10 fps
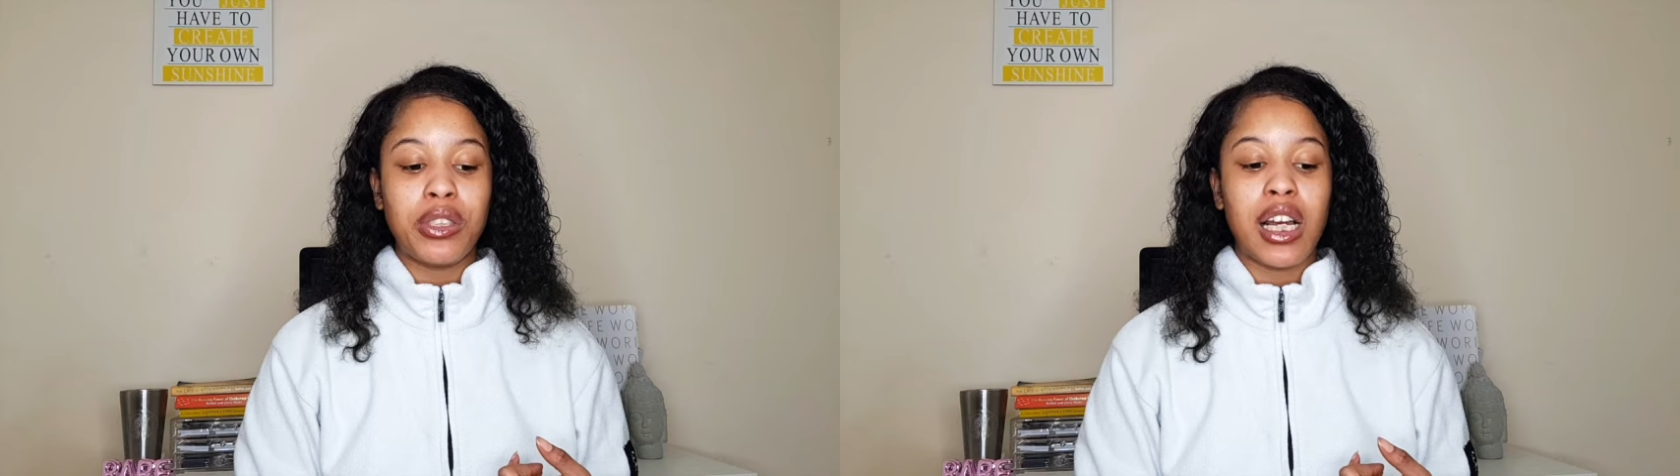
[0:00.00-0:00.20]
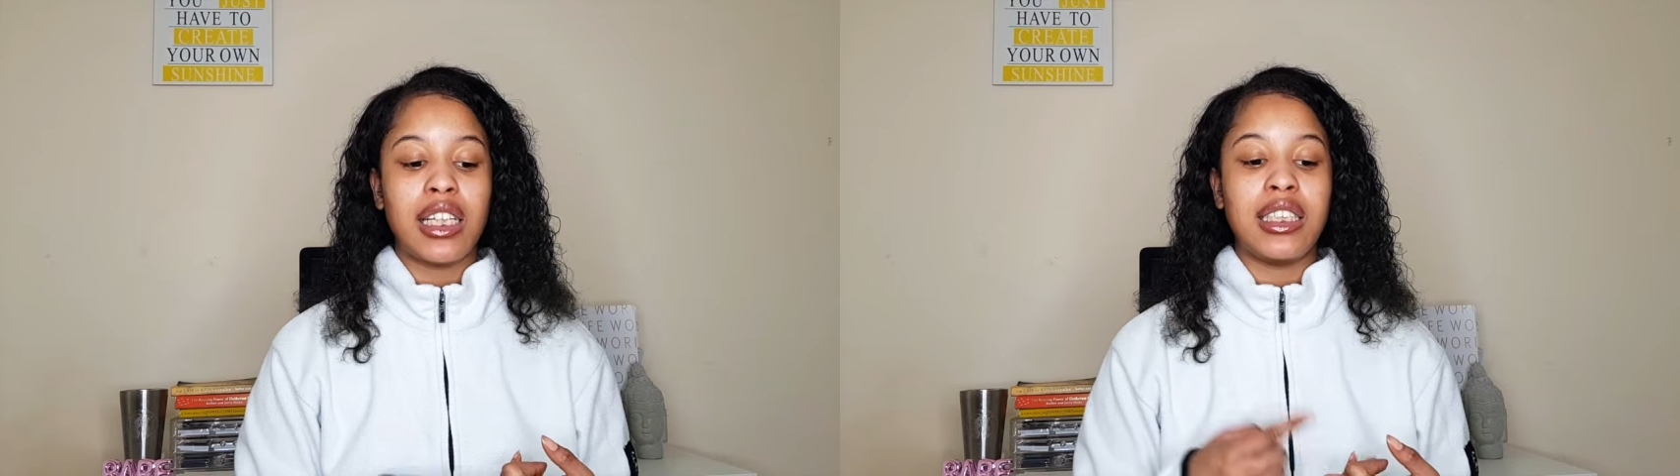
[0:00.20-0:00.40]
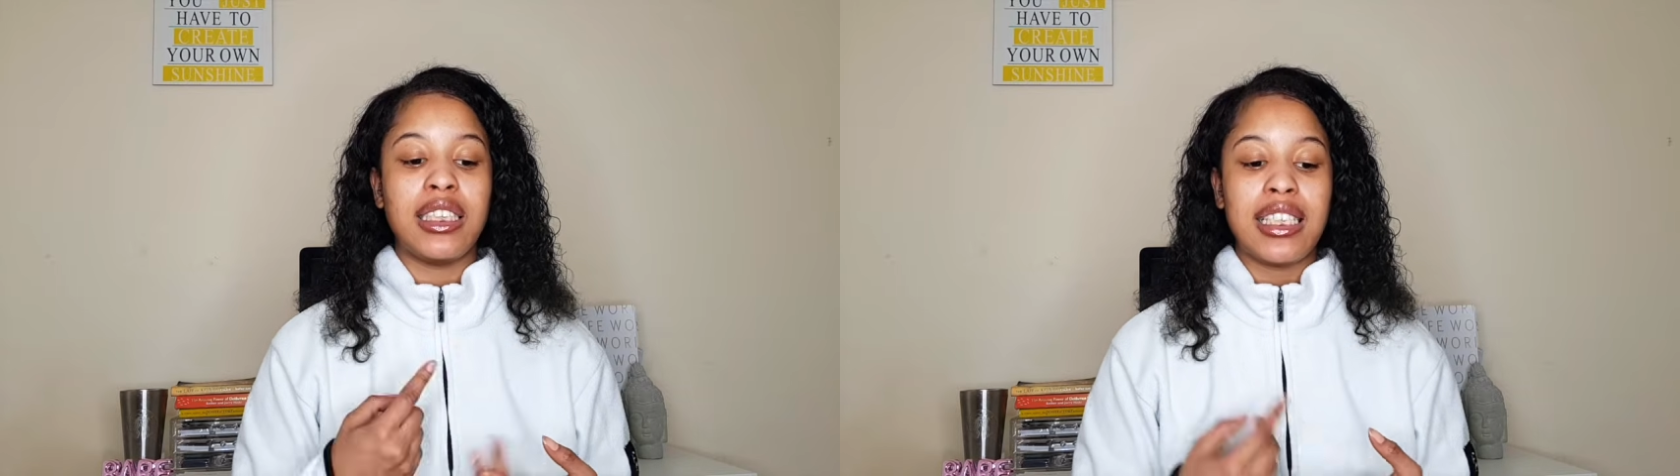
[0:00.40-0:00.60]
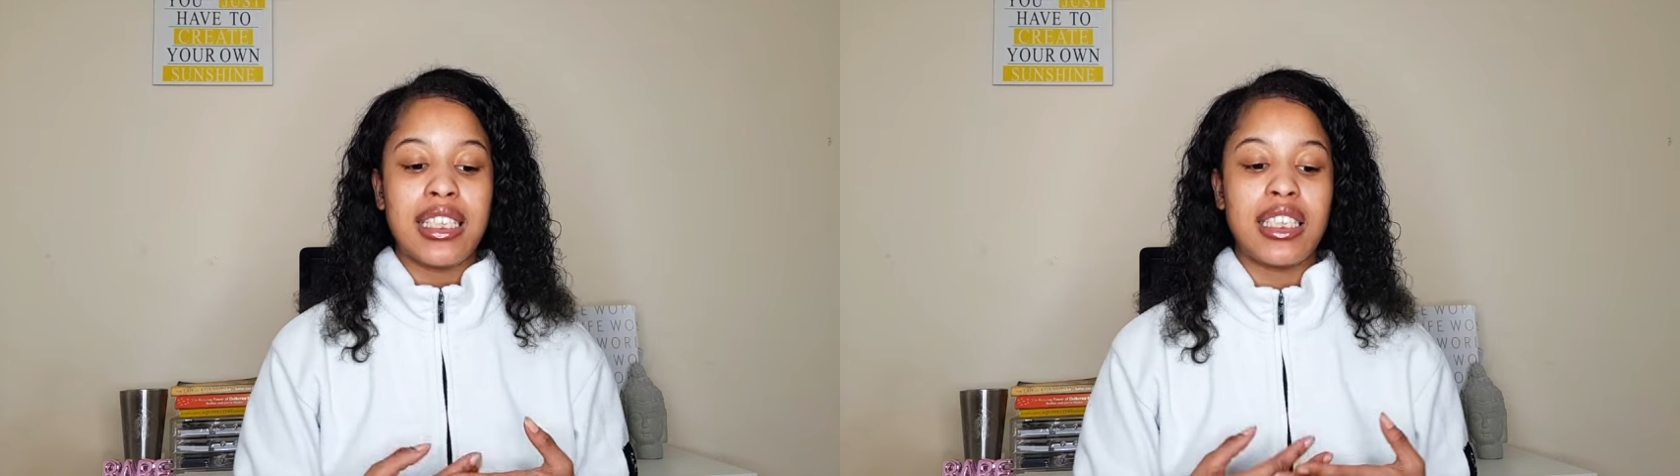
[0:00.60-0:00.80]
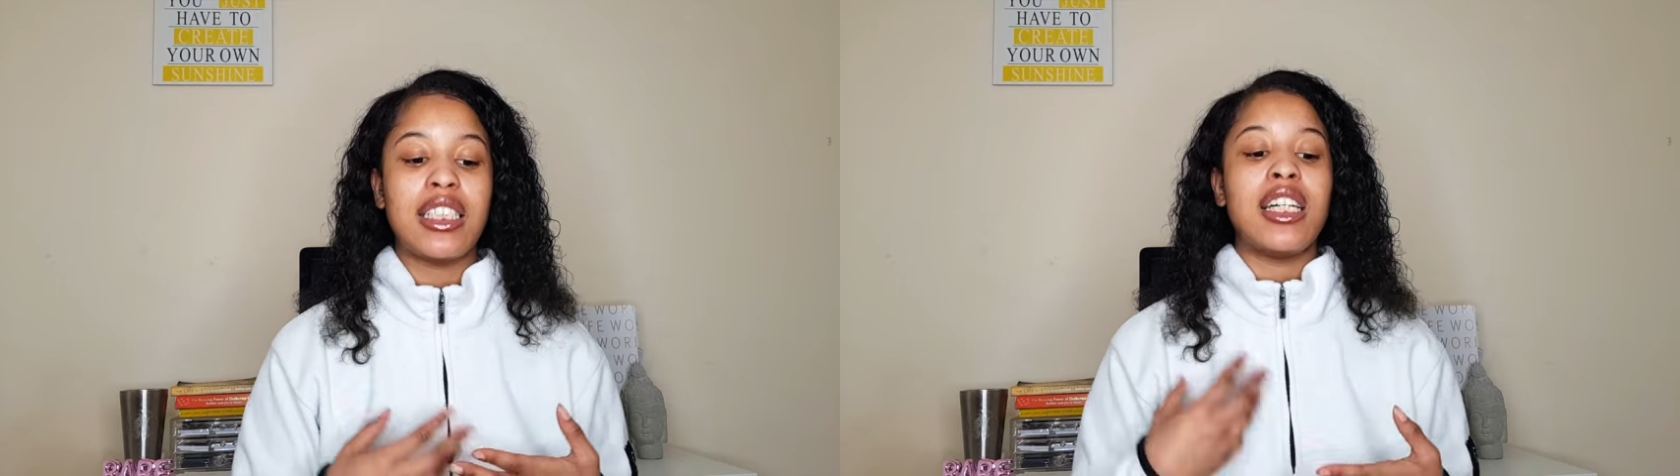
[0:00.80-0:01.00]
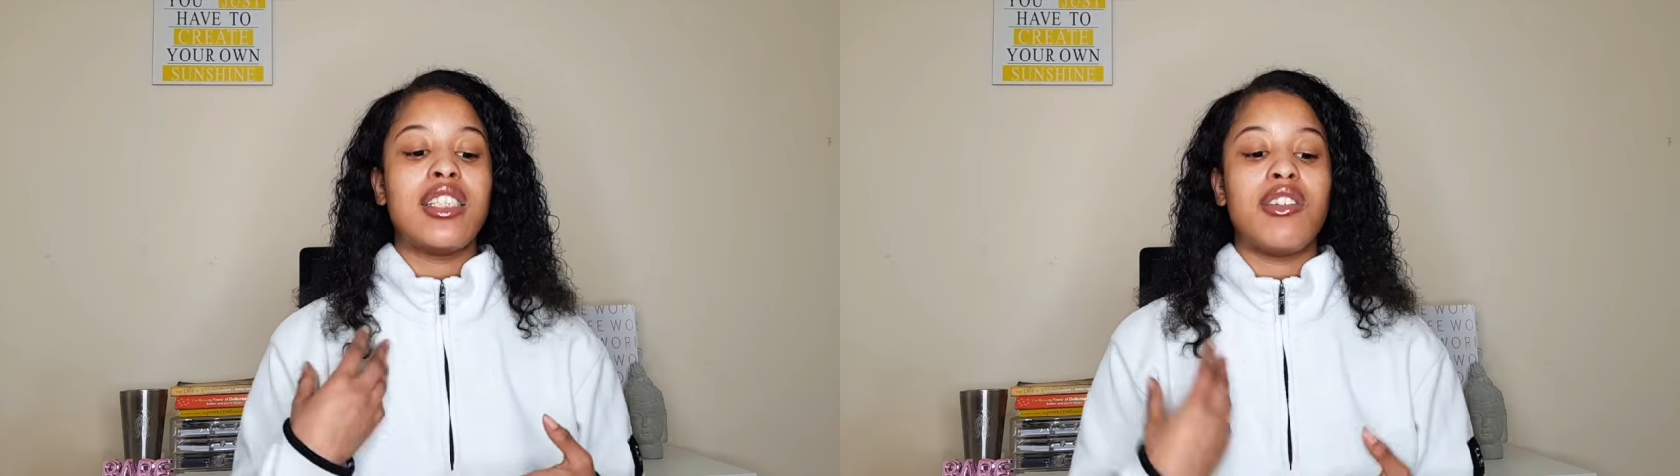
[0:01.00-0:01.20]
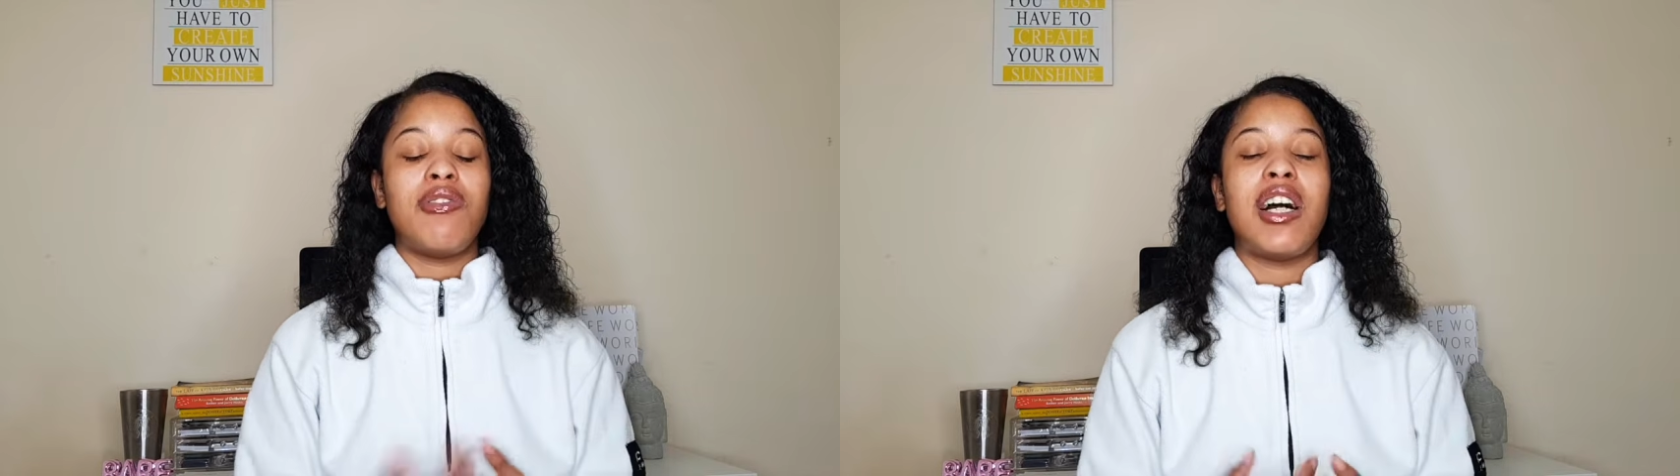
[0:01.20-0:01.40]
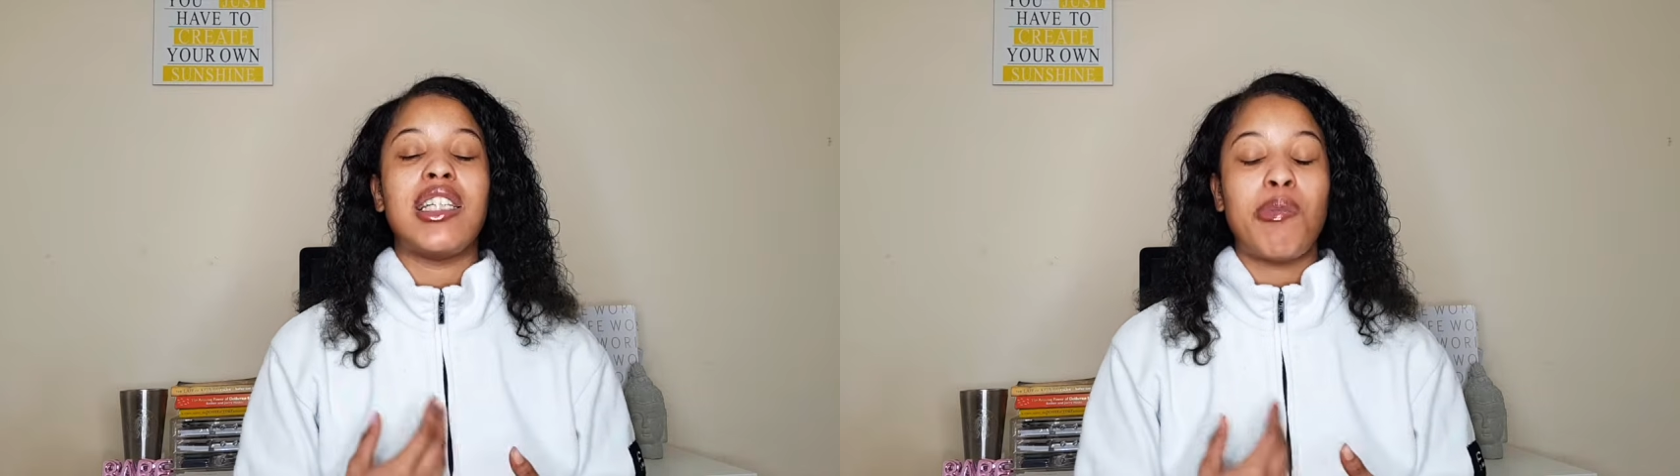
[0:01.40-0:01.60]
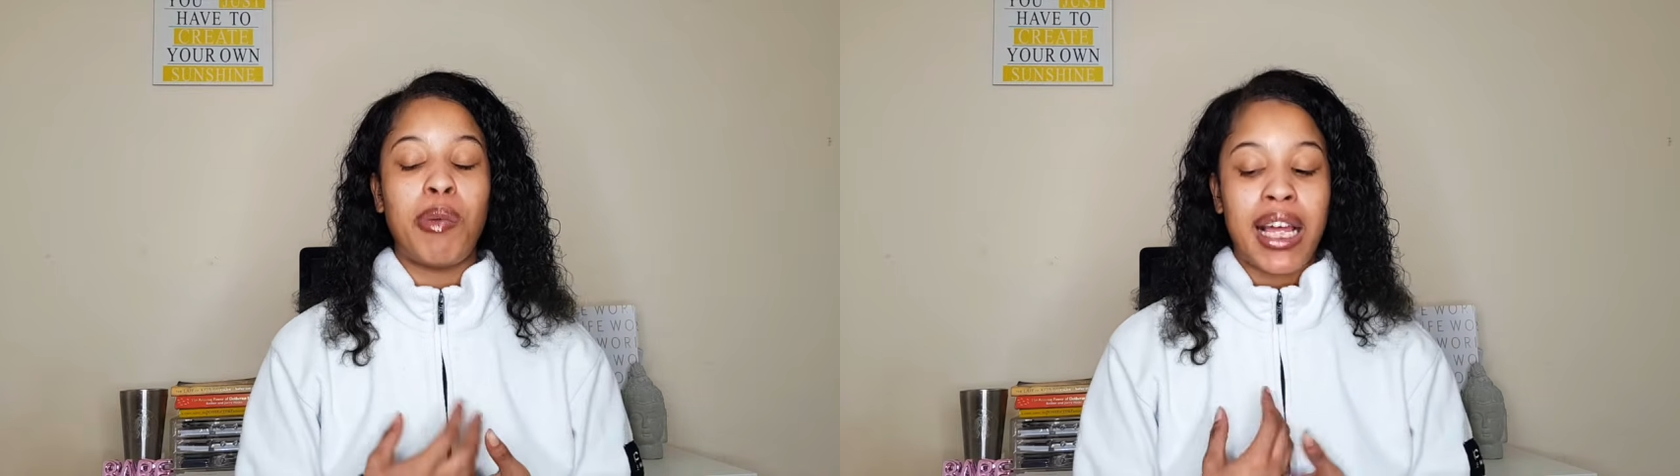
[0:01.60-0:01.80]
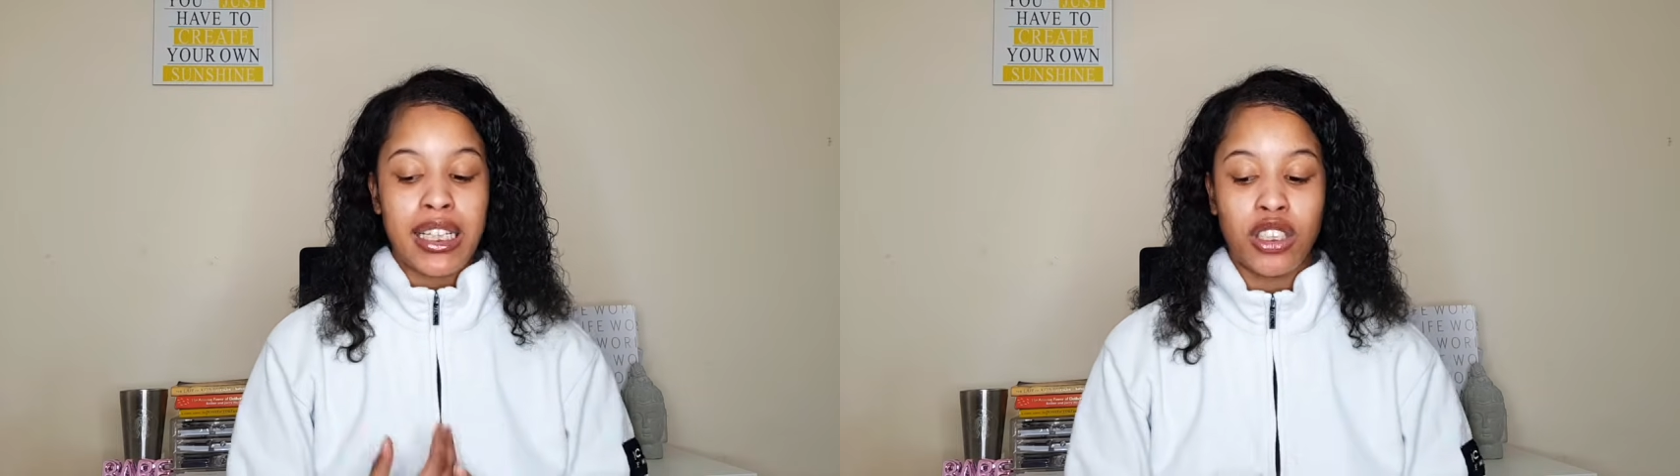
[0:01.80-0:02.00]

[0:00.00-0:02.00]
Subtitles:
so I needed to find a place.